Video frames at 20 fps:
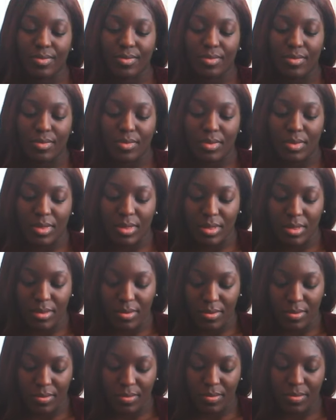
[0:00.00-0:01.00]

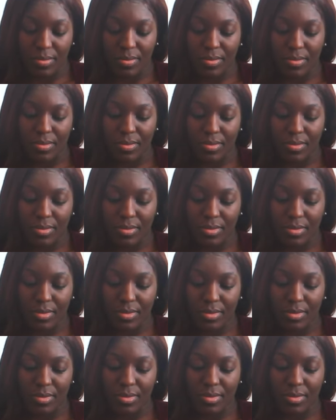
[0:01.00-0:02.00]

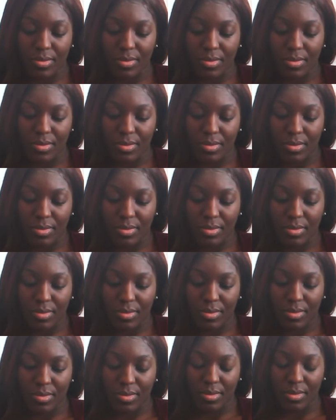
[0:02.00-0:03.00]

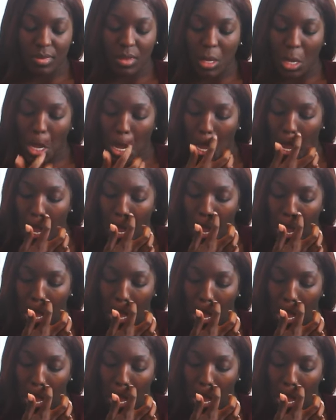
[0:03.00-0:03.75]
(not speaking)